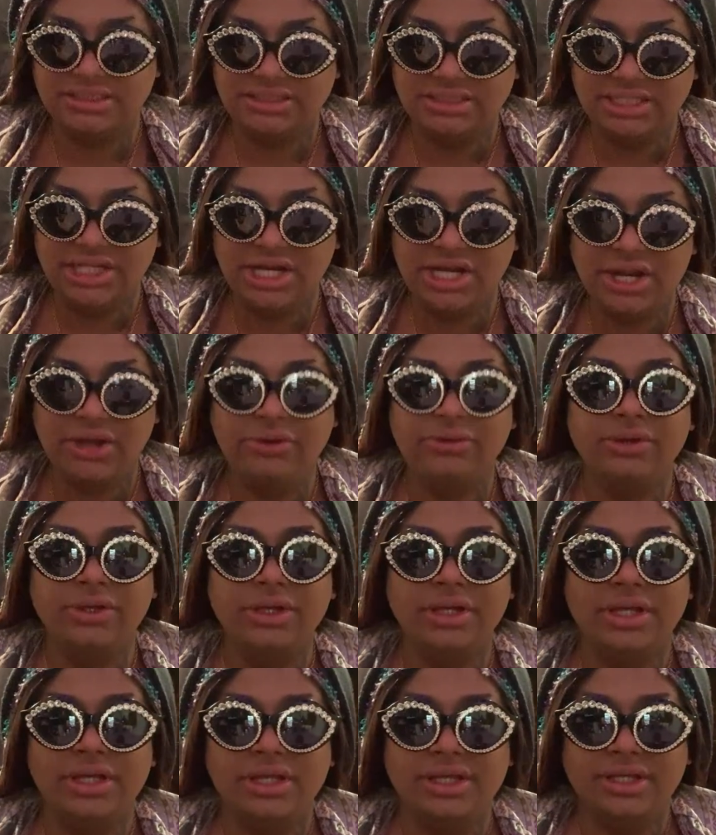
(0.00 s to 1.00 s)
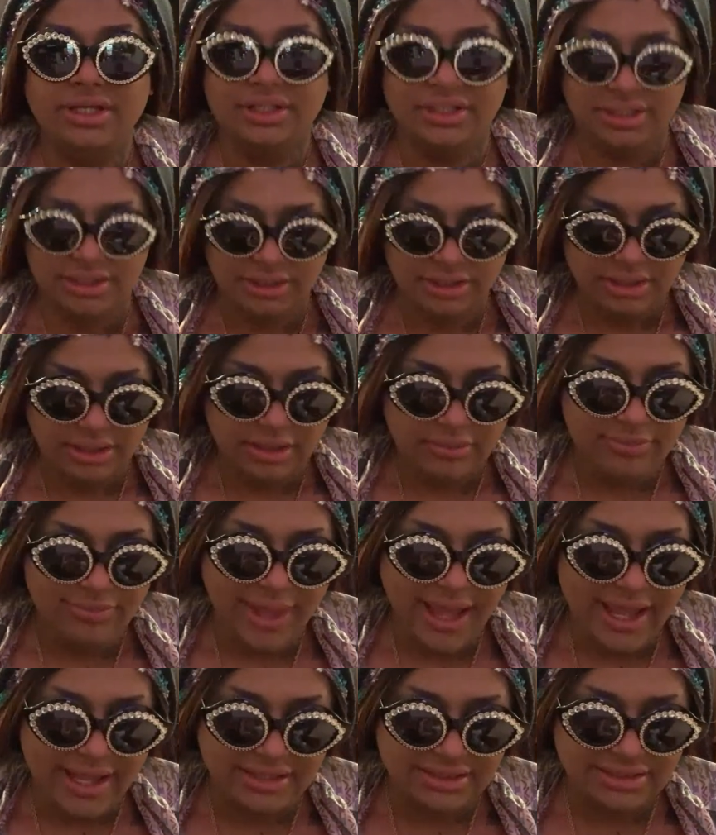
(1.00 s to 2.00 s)
you know,
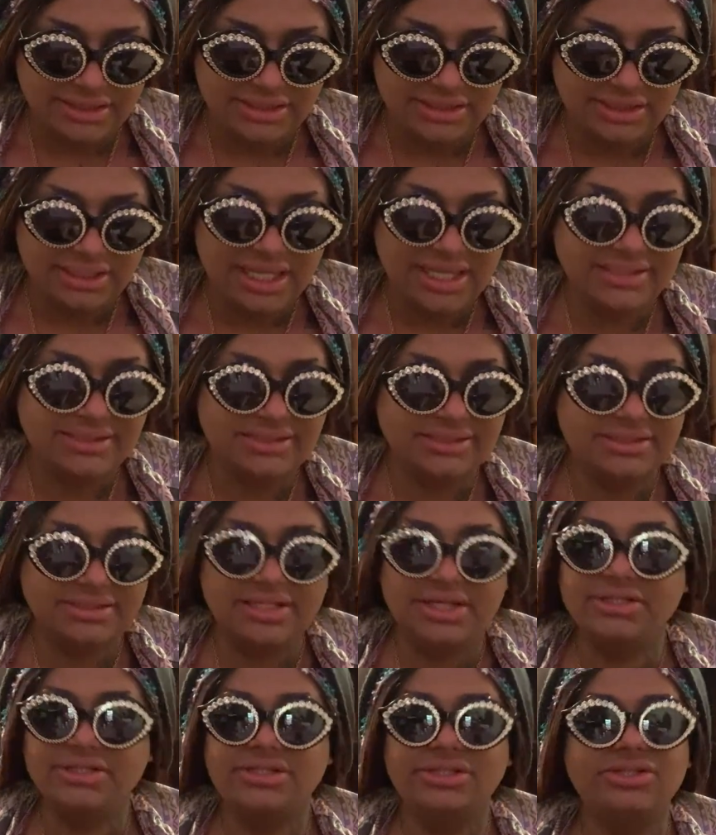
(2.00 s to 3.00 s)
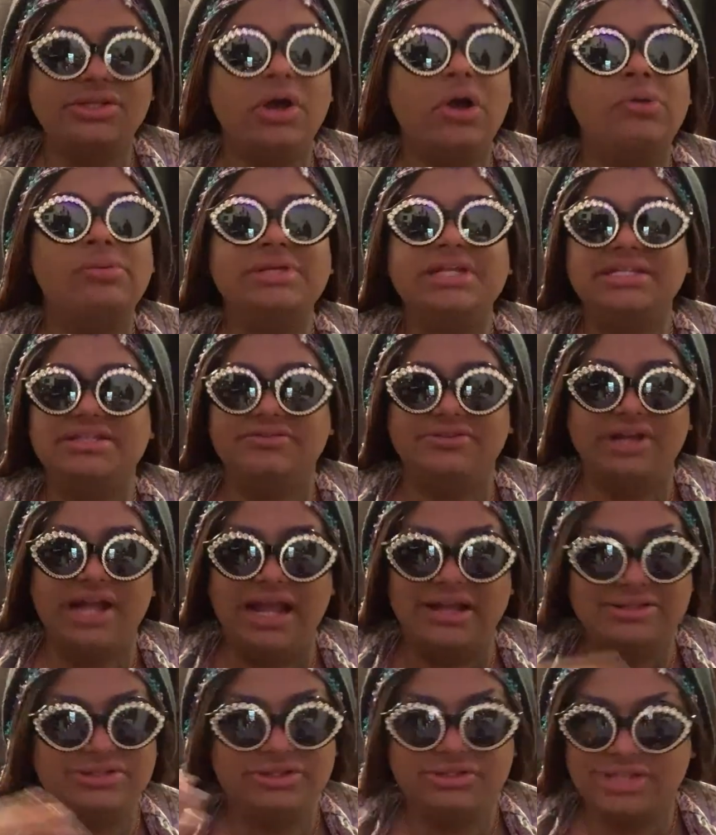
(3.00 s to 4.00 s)
but there's so many different
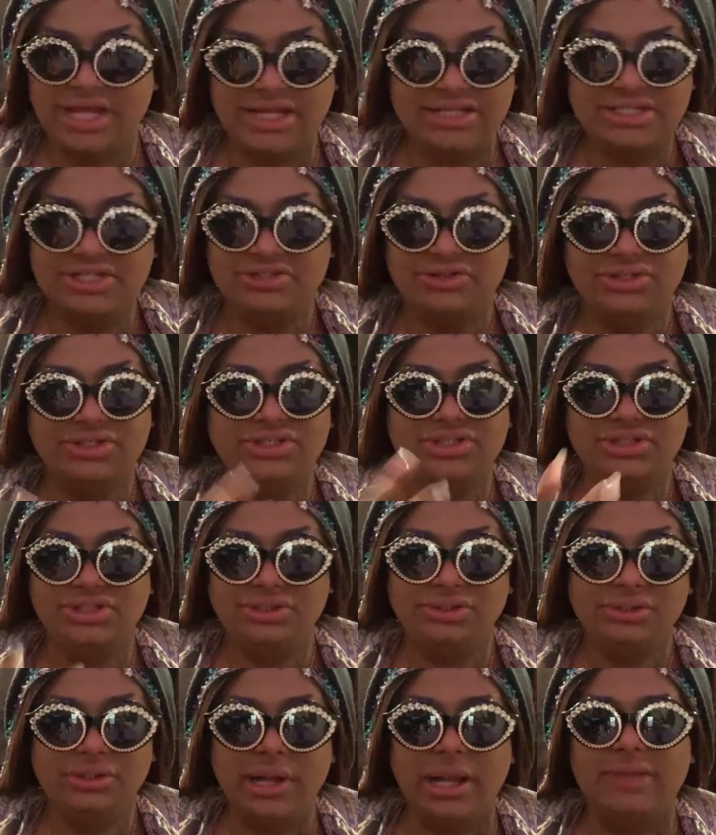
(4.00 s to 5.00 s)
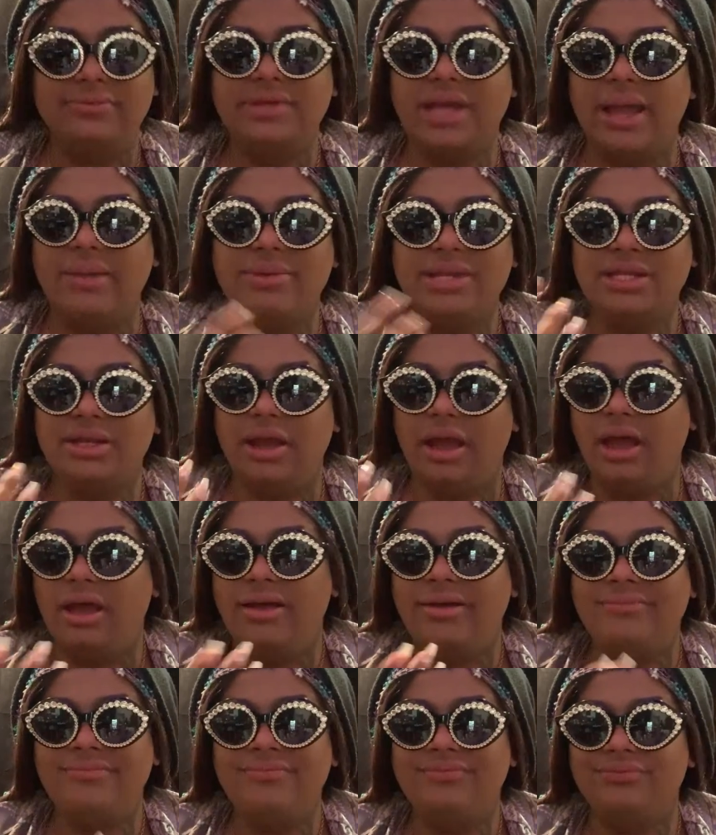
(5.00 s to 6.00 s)
exercises you could do. I mean,
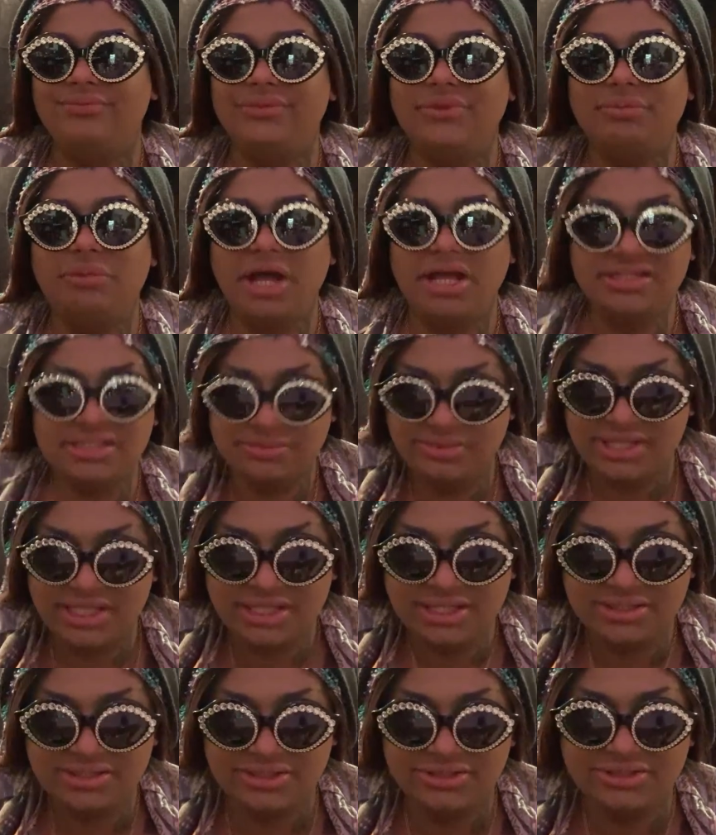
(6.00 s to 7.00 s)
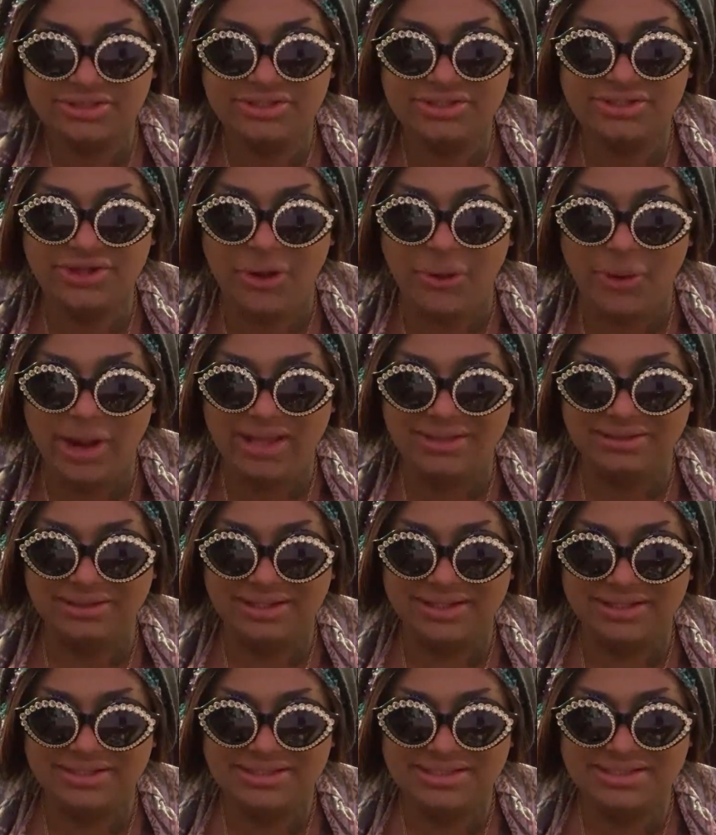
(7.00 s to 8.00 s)
the possibilities are just so
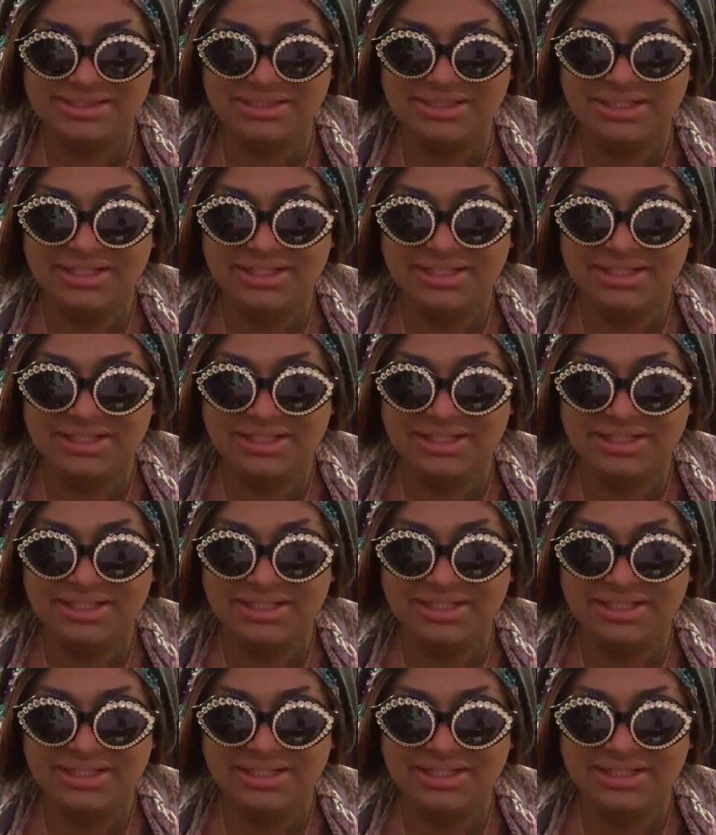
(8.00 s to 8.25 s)
endless.